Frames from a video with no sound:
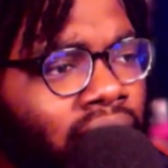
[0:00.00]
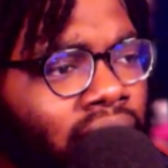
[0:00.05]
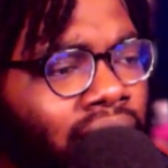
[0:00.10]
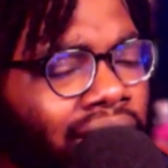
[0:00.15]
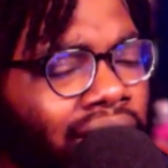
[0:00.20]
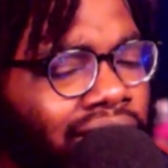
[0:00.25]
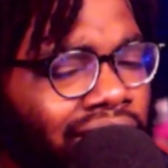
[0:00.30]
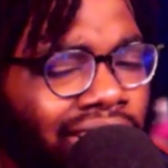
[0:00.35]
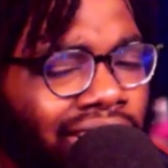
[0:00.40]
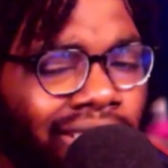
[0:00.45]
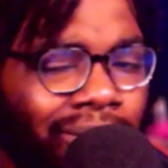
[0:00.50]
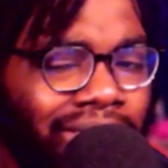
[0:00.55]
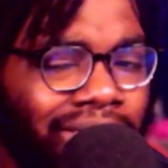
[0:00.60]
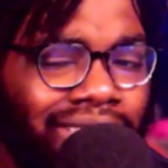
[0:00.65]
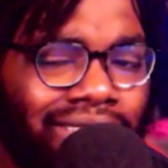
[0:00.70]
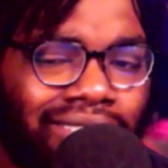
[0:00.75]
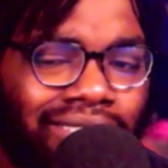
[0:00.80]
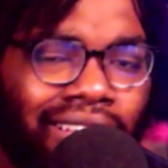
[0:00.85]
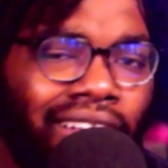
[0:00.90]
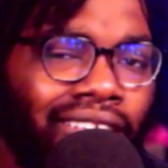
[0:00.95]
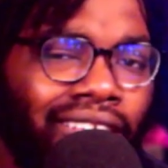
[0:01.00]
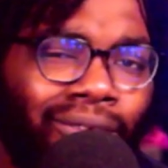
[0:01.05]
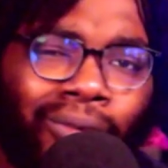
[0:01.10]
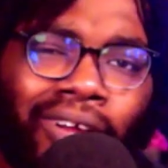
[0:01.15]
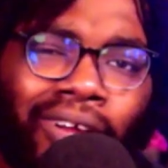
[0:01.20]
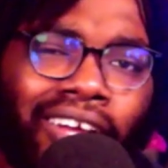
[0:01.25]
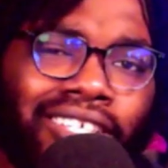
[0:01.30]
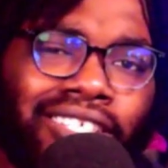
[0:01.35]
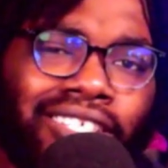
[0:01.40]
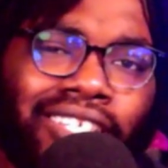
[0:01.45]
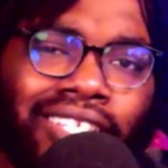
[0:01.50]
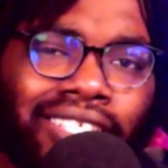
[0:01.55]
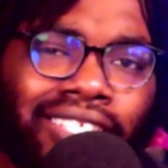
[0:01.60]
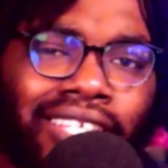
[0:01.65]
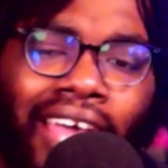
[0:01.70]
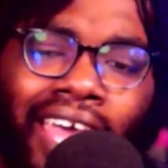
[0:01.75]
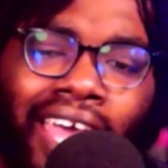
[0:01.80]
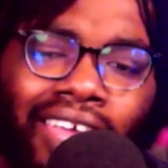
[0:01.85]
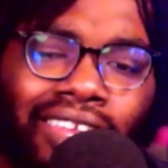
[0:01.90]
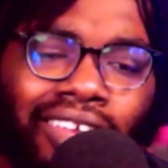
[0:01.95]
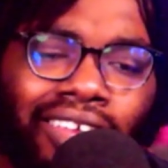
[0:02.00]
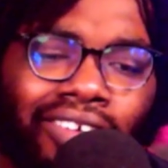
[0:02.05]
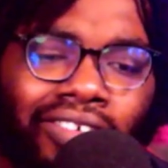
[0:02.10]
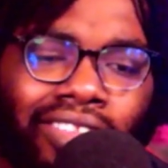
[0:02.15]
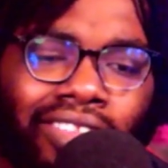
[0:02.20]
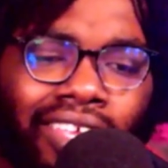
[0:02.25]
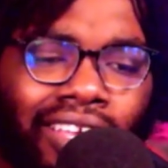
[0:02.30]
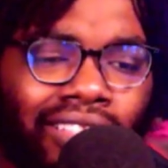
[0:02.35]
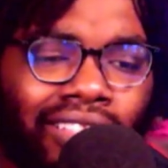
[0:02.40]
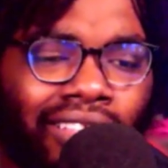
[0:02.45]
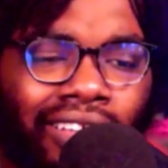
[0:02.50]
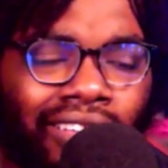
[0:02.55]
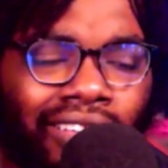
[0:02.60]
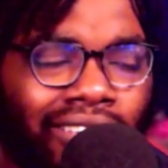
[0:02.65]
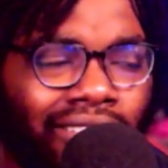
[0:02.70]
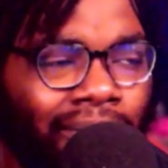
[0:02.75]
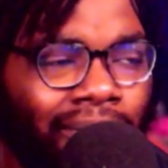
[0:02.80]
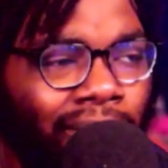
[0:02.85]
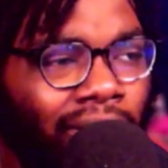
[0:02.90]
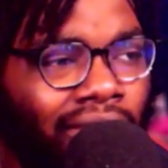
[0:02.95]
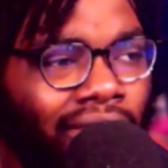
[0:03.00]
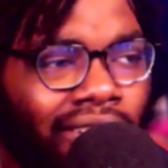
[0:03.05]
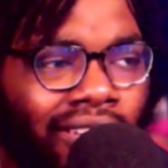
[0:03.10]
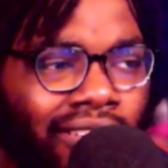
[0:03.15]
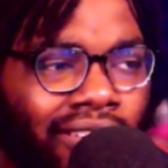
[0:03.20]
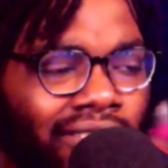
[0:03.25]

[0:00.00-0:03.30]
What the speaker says: Like, see, like, we just telling where our shit is at and everything. Like, bruh.